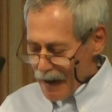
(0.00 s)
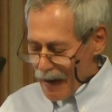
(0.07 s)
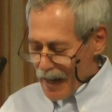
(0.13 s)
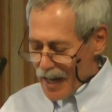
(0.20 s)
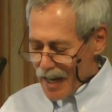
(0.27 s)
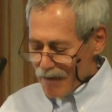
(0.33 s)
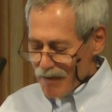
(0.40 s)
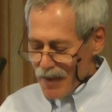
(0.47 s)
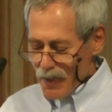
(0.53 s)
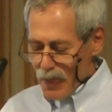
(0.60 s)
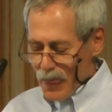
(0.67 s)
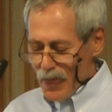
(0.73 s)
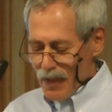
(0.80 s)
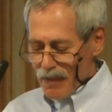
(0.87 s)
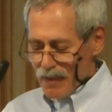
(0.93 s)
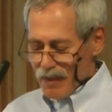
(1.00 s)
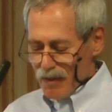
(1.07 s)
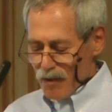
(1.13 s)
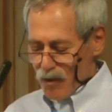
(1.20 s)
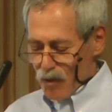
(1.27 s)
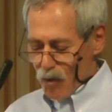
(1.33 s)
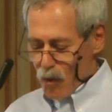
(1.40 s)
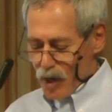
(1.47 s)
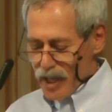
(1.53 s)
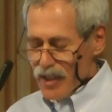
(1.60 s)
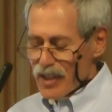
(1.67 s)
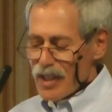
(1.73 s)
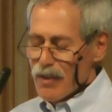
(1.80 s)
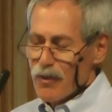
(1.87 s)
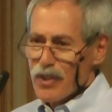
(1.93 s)
One of
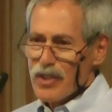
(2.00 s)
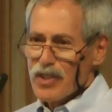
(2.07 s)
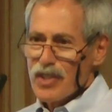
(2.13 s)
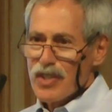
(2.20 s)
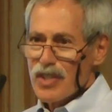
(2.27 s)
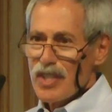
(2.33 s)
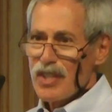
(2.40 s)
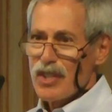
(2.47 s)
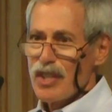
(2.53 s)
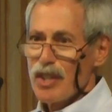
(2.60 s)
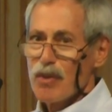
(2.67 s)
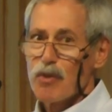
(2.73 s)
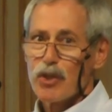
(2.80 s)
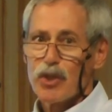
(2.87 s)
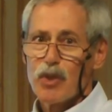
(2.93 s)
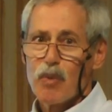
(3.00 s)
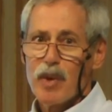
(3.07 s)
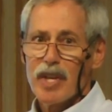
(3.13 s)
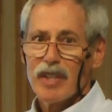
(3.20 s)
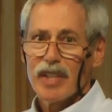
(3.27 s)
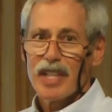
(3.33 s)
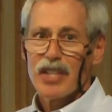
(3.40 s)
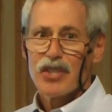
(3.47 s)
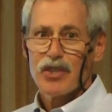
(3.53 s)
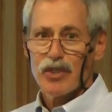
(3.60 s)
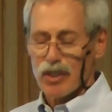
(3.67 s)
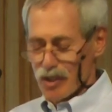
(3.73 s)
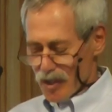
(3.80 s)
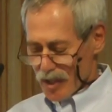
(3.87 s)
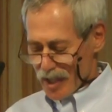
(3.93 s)
the differences this year was the Ware
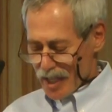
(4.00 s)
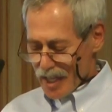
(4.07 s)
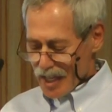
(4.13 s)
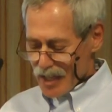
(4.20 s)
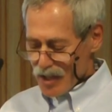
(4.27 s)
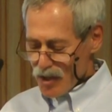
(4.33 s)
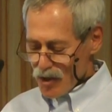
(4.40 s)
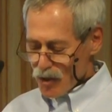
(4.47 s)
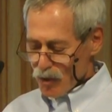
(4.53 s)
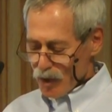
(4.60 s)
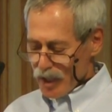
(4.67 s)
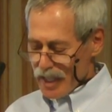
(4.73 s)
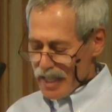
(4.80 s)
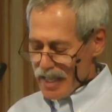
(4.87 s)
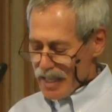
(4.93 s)
lecturer. Usually